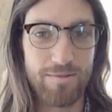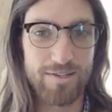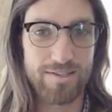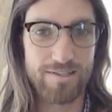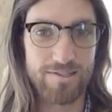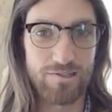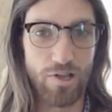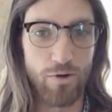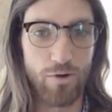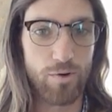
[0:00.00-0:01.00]
because this is
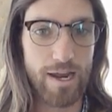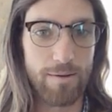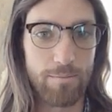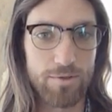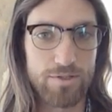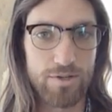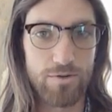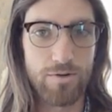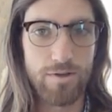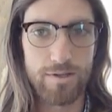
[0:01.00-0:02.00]
lower
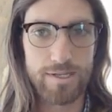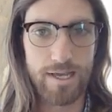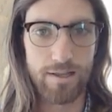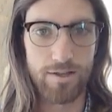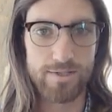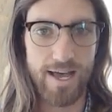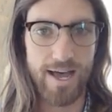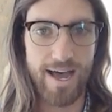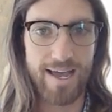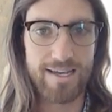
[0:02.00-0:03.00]
amplitude. Yellow is the
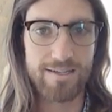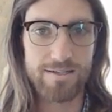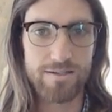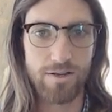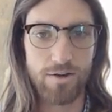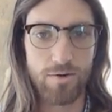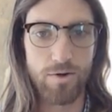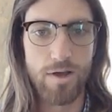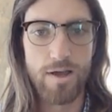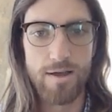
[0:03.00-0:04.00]
highest.
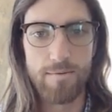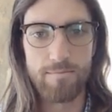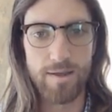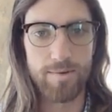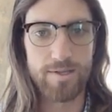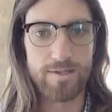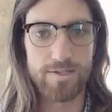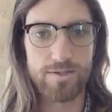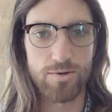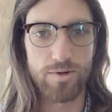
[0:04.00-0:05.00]
So maybe this
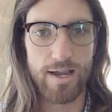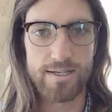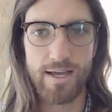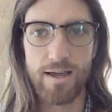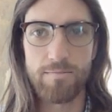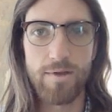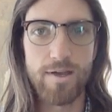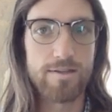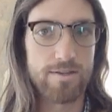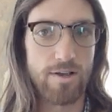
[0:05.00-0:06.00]
is their nighttime.
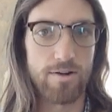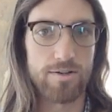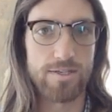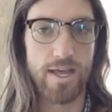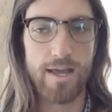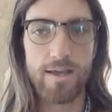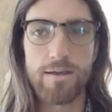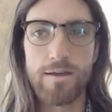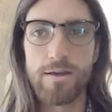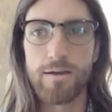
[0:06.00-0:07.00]
It's hard to say
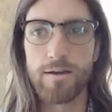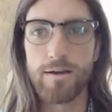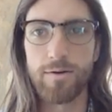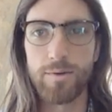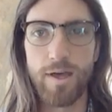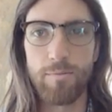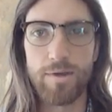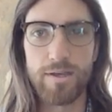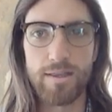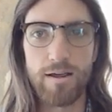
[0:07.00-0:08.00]
uh, without
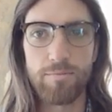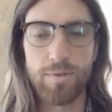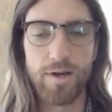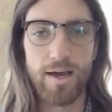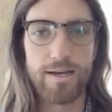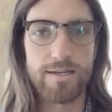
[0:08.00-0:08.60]
being there. But I